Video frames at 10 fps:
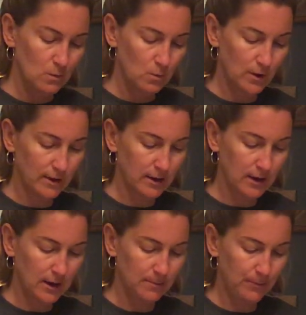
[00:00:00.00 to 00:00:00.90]
what can
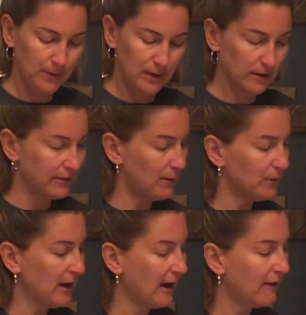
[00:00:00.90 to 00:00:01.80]
I pick that
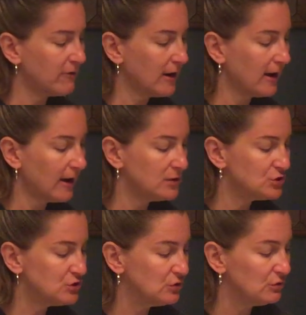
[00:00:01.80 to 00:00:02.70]
we haven't had
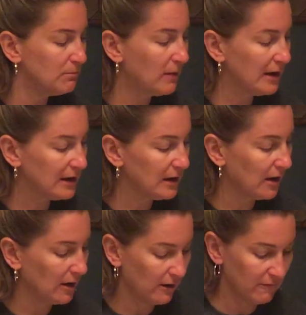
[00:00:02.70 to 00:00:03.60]
too many
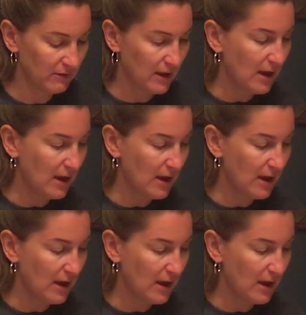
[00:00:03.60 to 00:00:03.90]
of?